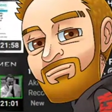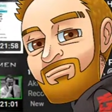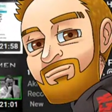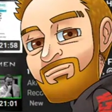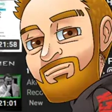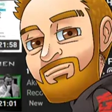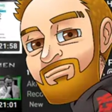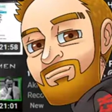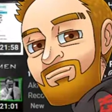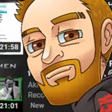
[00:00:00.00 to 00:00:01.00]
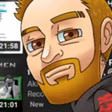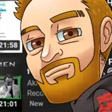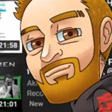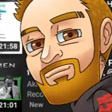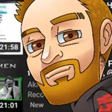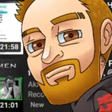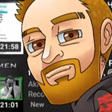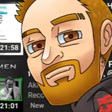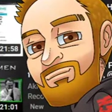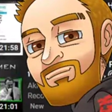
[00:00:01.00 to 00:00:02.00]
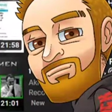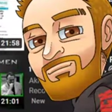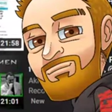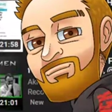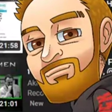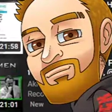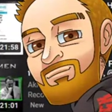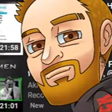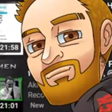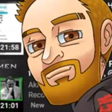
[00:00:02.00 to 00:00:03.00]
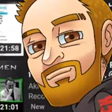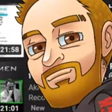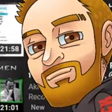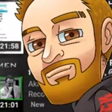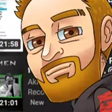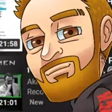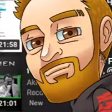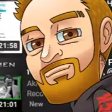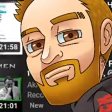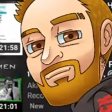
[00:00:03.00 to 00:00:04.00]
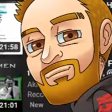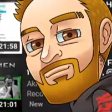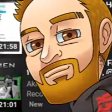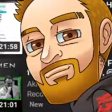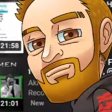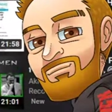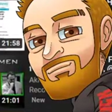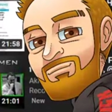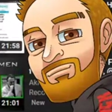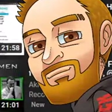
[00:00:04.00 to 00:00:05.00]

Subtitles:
[no speech]